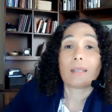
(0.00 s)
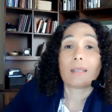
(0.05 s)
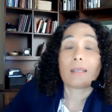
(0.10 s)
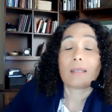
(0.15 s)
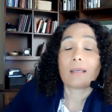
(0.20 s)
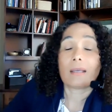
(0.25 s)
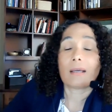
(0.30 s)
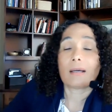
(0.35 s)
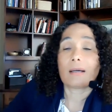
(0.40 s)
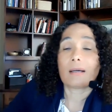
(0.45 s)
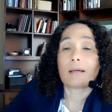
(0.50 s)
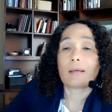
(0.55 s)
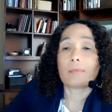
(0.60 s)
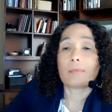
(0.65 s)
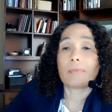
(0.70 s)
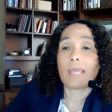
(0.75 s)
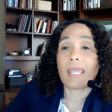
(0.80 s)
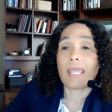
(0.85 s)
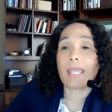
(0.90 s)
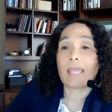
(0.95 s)

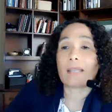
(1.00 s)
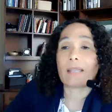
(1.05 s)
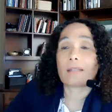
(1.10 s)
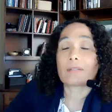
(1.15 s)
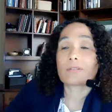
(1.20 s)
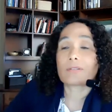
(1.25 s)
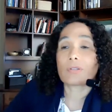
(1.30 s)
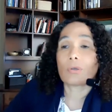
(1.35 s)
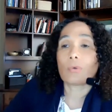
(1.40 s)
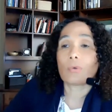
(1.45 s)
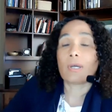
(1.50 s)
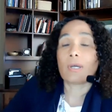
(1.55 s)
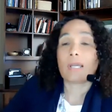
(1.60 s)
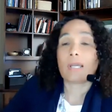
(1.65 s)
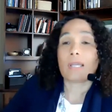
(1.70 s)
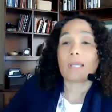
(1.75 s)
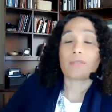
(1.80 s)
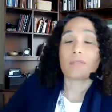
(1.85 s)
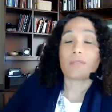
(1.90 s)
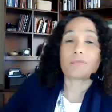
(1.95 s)
And so
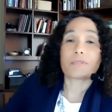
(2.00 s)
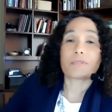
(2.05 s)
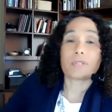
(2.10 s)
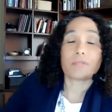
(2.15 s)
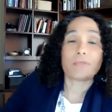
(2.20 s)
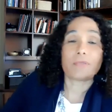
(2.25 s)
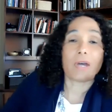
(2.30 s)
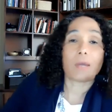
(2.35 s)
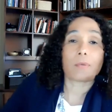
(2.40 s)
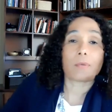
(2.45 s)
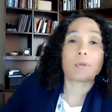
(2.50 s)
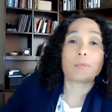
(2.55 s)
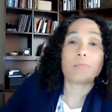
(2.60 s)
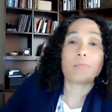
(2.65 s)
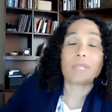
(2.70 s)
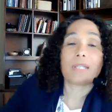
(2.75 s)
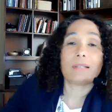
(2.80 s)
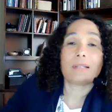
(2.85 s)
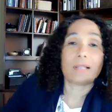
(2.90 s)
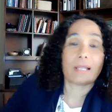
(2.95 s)
if I were to
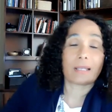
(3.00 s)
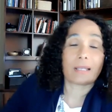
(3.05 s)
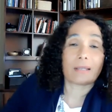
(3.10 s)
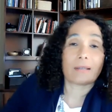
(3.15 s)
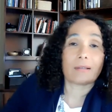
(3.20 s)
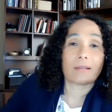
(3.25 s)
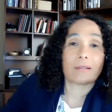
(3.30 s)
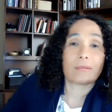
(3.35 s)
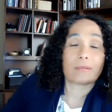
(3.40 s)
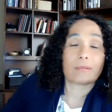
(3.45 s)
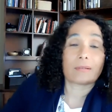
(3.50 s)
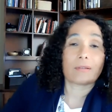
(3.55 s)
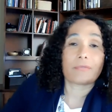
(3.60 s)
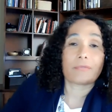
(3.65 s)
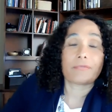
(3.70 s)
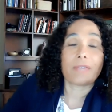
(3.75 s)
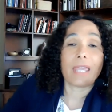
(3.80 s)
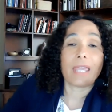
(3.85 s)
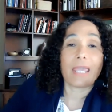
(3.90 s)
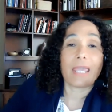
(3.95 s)
be like a
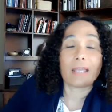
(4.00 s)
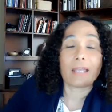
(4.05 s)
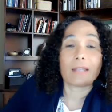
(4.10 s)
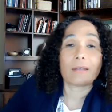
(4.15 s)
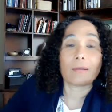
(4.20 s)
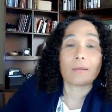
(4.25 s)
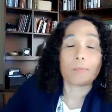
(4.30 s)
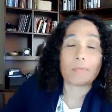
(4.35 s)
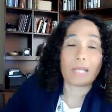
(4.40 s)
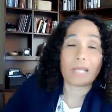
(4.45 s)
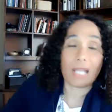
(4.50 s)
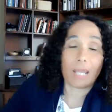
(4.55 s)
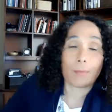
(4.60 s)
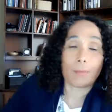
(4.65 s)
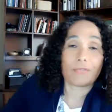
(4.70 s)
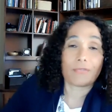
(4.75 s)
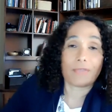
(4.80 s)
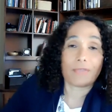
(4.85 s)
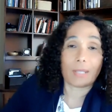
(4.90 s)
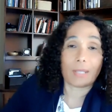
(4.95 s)
fan, I mean, I am
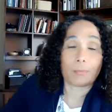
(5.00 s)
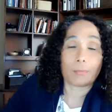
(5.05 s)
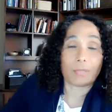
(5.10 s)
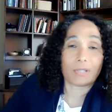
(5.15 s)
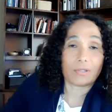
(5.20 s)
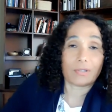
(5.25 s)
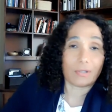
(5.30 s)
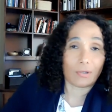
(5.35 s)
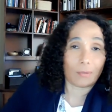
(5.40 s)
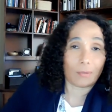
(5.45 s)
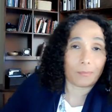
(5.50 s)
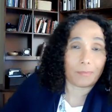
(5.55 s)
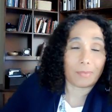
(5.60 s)
a fan, but, you know,